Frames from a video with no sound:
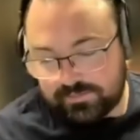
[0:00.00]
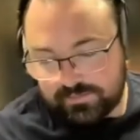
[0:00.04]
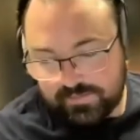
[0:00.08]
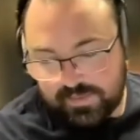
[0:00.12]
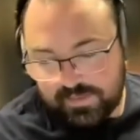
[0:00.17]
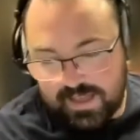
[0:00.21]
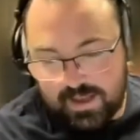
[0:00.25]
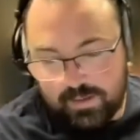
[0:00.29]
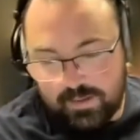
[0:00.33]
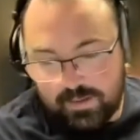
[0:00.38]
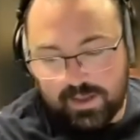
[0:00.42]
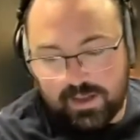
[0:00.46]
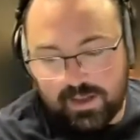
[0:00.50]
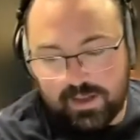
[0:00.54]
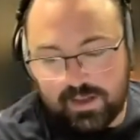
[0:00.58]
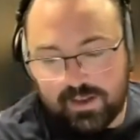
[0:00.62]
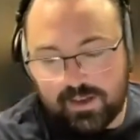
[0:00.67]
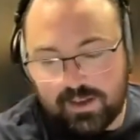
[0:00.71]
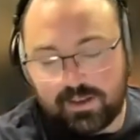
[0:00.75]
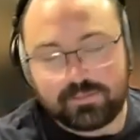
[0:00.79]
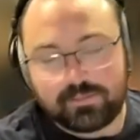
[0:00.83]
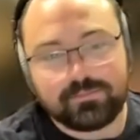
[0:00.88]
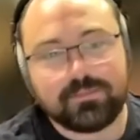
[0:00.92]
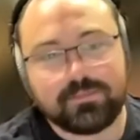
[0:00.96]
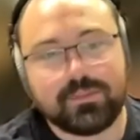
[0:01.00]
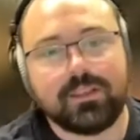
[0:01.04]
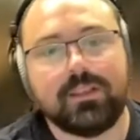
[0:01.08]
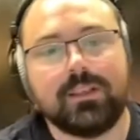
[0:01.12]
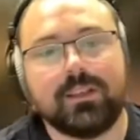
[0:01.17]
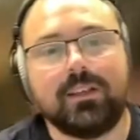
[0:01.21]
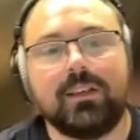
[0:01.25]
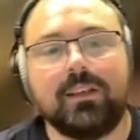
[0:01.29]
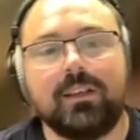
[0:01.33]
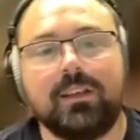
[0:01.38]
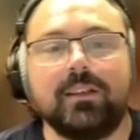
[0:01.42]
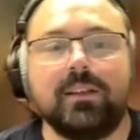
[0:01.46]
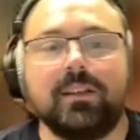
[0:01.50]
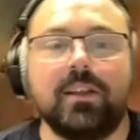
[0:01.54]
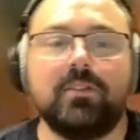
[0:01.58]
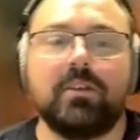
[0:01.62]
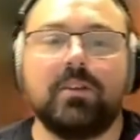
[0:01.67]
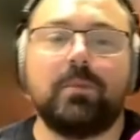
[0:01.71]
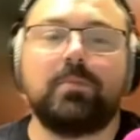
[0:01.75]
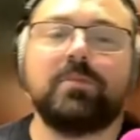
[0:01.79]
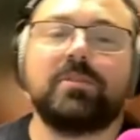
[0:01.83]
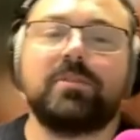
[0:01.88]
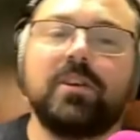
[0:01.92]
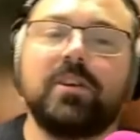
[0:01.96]
There we are. Another
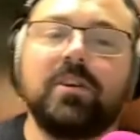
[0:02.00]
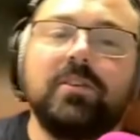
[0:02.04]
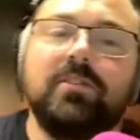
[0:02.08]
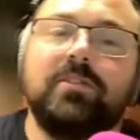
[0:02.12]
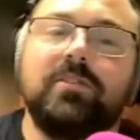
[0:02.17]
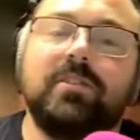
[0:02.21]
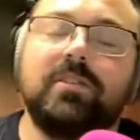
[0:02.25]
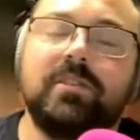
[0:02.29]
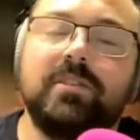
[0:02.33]
episode